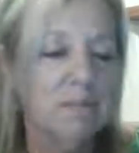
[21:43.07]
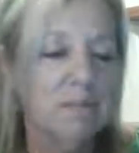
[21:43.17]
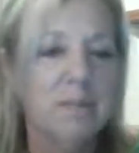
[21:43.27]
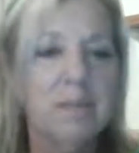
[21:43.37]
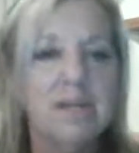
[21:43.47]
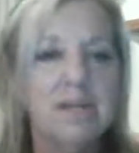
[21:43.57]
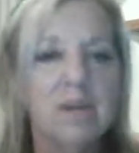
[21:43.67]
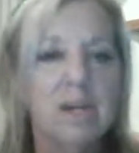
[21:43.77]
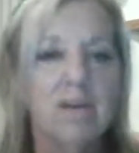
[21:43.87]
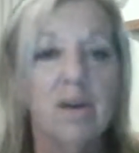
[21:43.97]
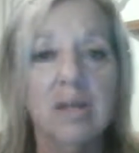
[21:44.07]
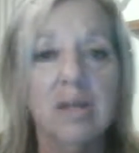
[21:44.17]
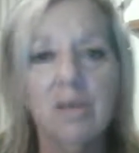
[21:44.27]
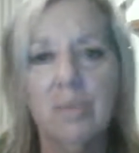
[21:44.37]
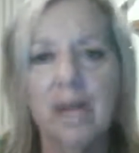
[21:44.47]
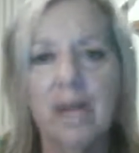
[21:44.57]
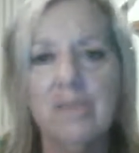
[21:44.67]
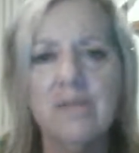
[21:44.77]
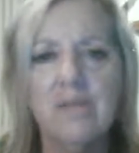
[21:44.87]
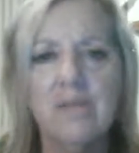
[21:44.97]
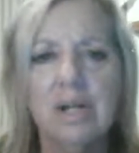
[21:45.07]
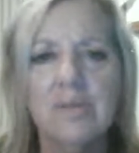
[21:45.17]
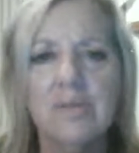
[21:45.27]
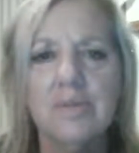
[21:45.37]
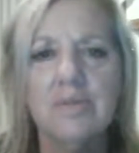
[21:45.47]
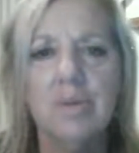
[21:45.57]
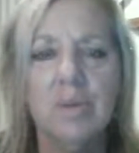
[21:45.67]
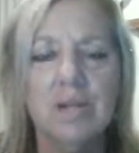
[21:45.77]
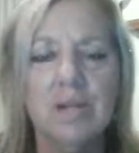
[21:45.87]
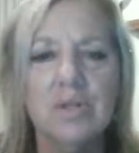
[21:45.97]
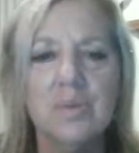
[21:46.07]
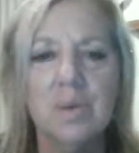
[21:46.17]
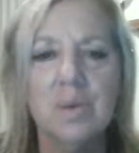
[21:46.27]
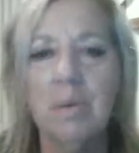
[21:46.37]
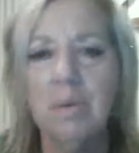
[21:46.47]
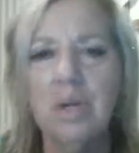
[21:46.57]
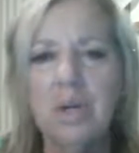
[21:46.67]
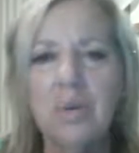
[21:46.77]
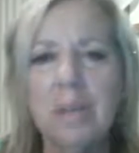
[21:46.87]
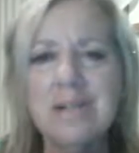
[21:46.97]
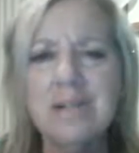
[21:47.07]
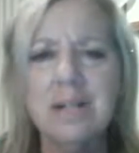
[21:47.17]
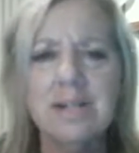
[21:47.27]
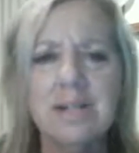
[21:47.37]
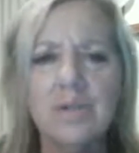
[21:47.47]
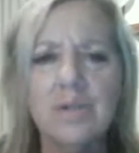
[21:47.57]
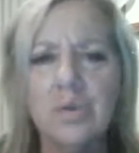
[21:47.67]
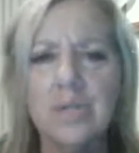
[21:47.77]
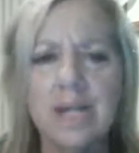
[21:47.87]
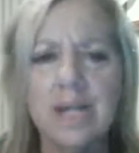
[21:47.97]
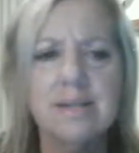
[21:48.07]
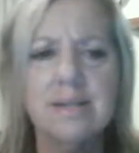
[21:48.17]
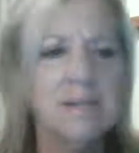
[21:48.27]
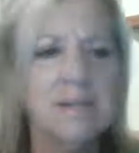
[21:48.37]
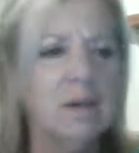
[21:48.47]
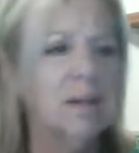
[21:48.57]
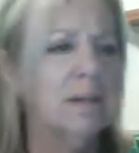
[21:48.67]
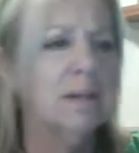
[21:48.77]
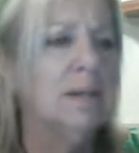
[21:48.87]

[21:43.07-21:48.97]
Being psychic, there are, we have different levels of what we can do as well, but we can all basically sing, draw, dance, and be psychic.